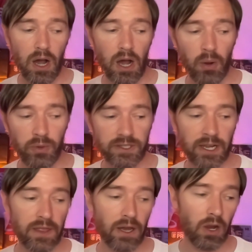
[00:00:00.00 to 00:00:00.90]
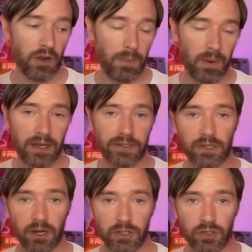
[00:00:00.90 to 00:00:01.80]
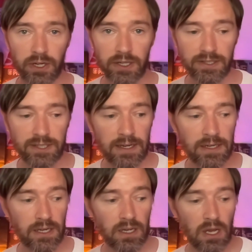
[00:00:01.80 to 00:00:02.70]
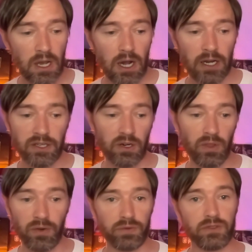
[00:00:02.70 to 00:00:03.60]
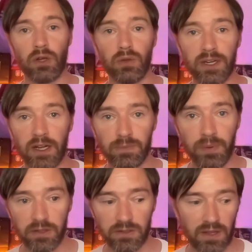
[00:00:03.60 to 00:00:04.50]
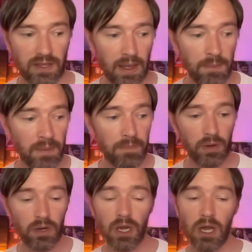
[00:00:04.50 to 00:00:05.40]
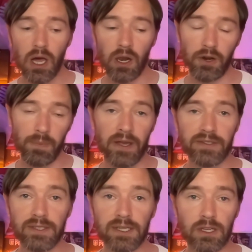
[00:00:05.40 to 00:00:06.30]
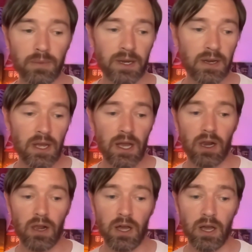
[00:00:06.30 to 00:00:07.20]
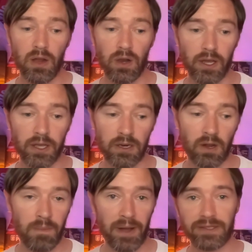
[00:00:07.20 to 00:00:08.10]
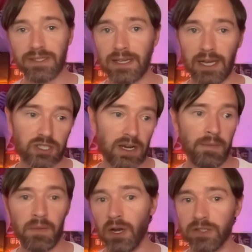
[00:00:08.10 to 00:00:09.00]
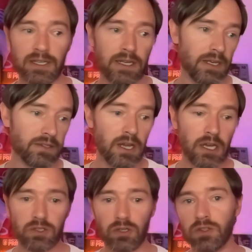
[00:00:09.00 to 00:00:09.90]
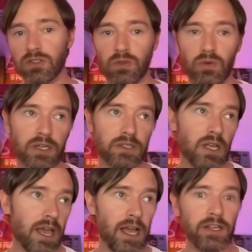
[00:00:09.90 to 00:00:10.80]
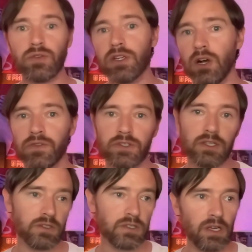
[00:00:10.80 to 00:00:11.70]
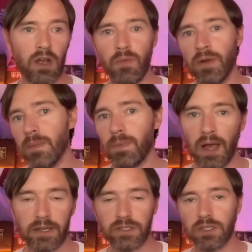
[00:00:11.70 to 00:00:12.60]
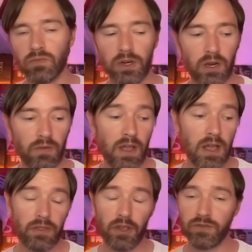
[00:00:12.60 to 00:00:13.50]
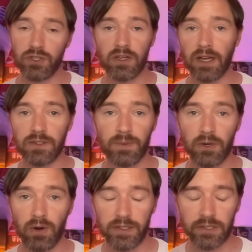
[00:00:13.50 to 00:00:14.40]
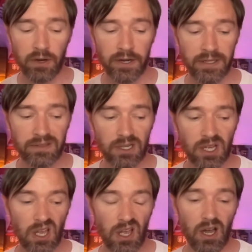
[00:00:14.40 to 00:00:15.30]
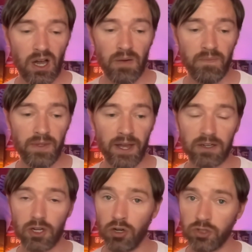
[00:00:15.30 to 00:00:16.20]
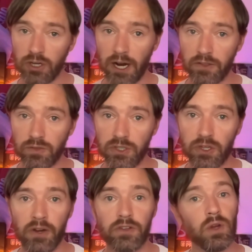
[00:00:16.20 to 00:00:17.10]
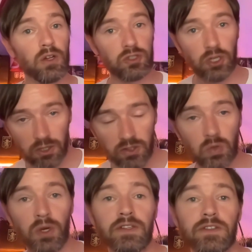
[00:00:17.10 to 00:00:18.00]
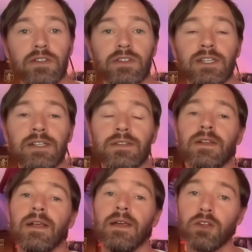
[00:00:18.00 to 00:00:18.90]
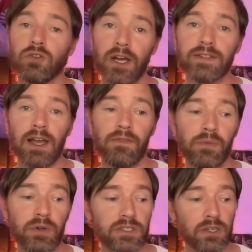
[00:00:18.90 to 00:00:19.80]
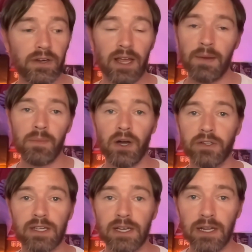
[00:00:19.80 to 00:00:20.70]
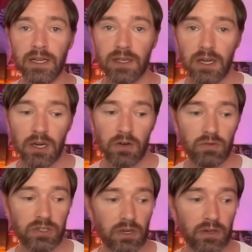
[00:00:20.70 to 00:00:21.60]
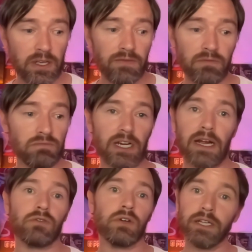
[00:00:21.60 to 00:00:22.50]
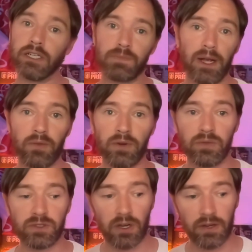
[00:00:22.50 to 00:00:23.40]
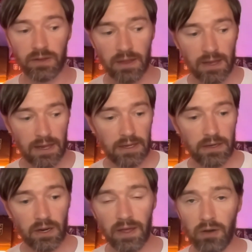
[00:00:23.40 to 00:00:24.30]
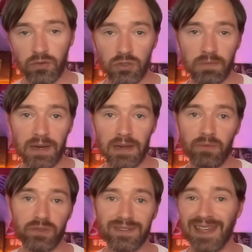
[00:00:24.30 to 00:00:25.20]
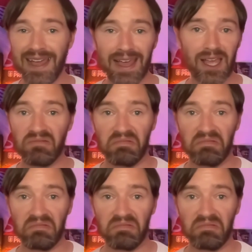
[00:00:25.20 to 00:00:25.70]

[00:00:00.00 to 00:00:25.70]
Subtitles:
I would say that a lot of players signed during his tenure. I don't know whether it's solely down to Purslow that came in, but a lot of players that did come in, Matty Cash, Emi Martinez, Douglas Luiz, Ezri Concert, so many players you can reel off that have turned out to be great signings. And contracts re-signed as well. Douglas Luiz this season, great to have him re-signed. Emi Martinez re-signed, even Jack Grealish back when he was signed, and that 100 million was there.